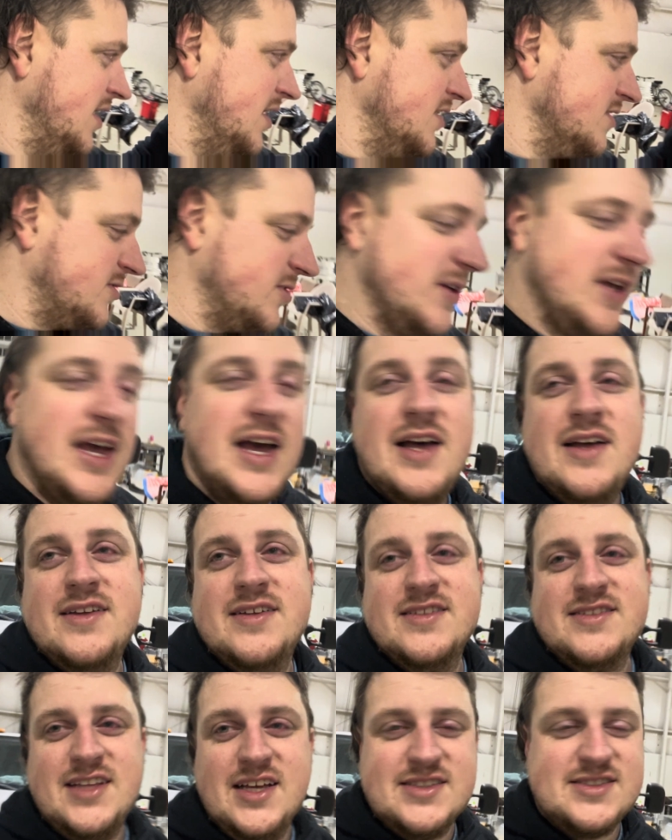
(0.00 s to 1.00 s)
yeah,
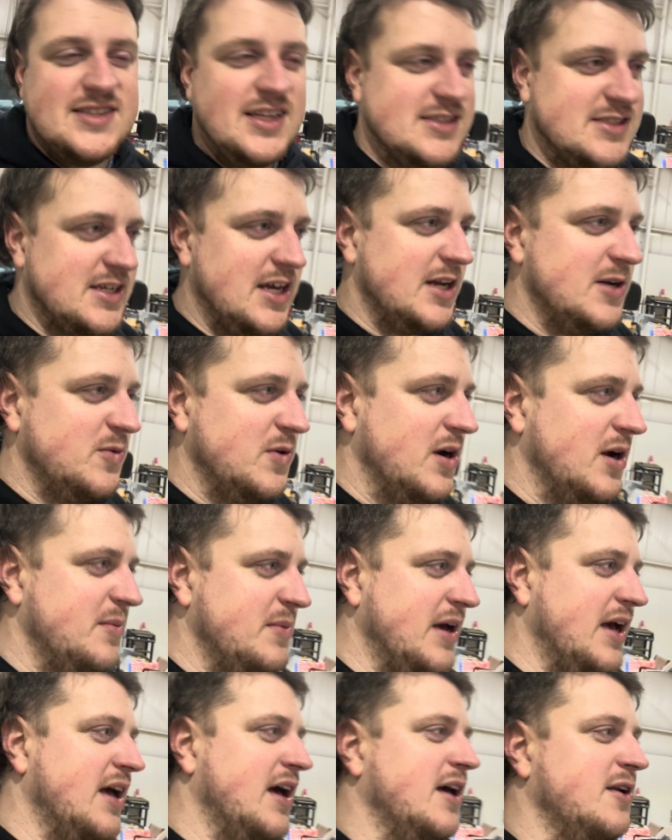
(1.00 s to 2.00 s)
that's kind of where I'm
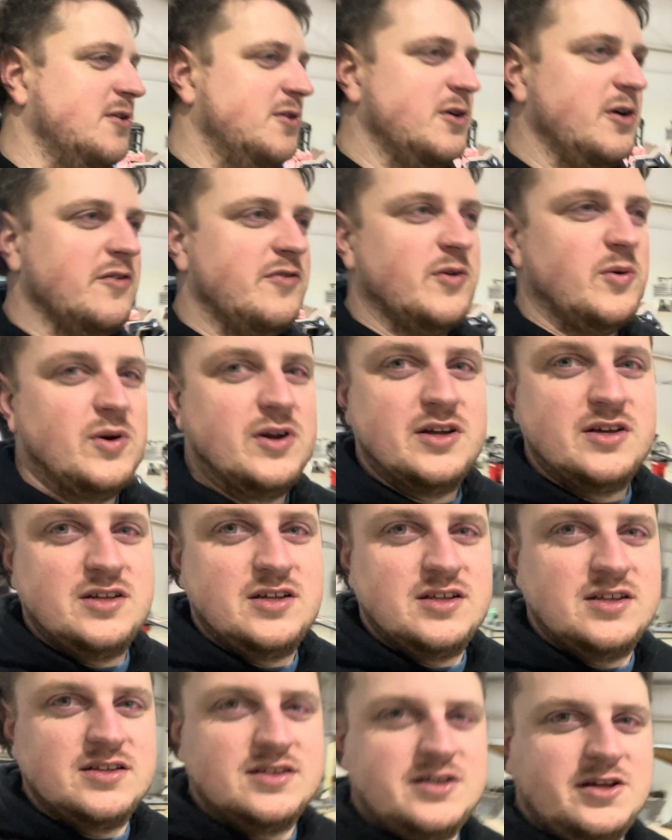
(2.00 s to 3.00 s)
at. I don't know if I want to,
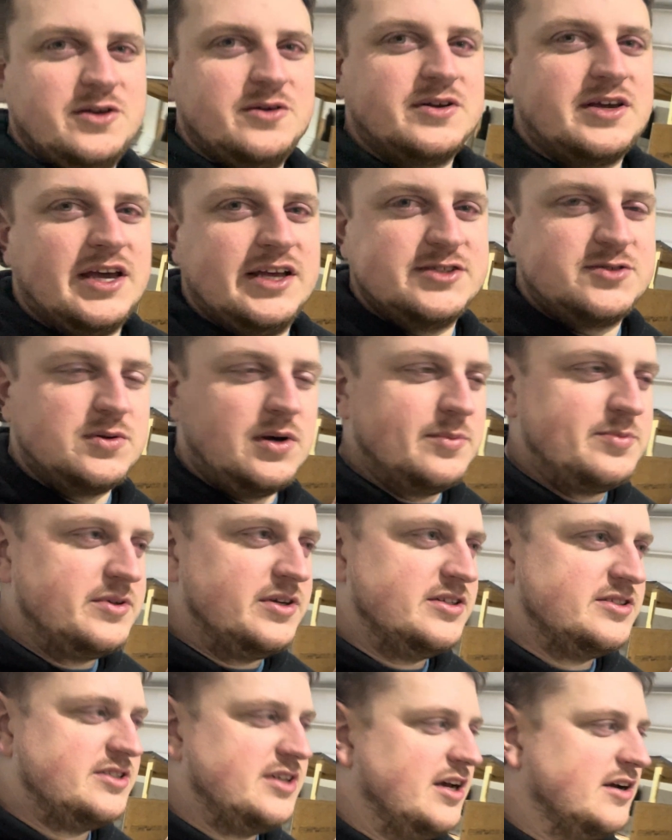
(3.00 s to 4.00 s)
you know, K swap the
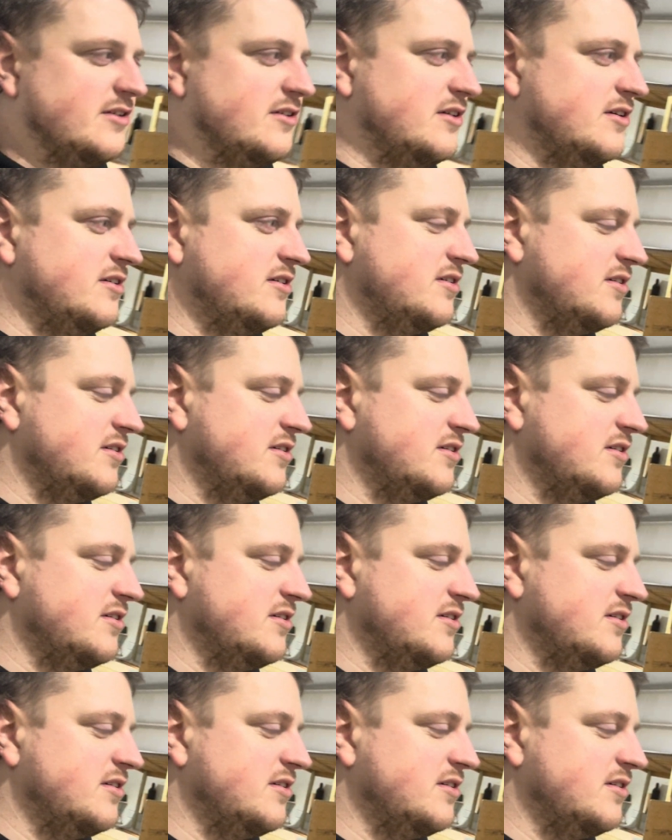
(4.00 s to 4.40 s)
Integra.